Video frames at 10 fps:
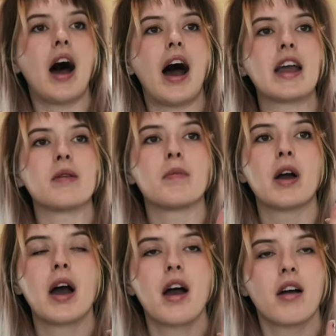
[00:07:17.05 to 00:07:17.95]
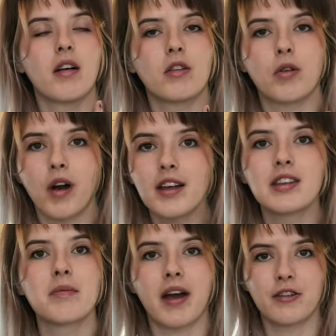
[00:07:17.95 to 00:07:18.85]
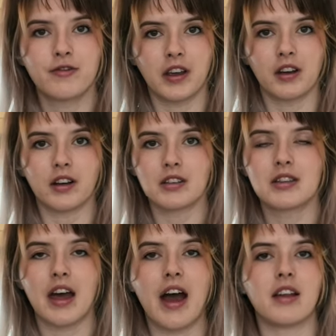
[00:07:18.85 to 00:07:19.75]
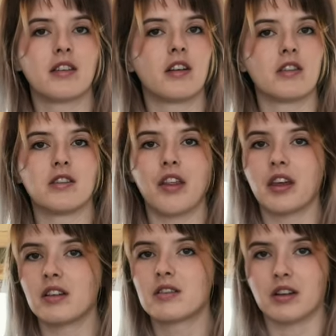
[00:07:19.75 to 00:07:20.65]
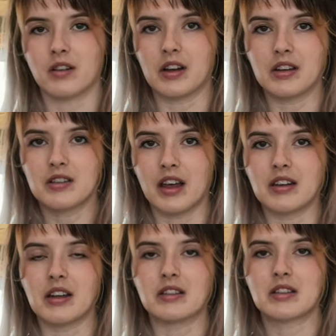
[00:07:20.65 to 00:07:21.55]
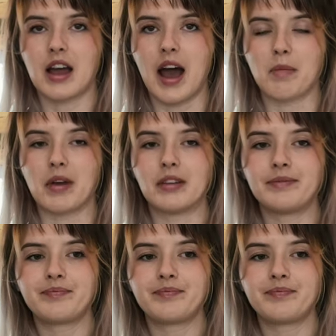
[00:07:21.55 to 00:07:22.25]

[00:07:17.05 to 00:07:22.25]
I am crossing my fingers that there's nothing serious that needs to happen,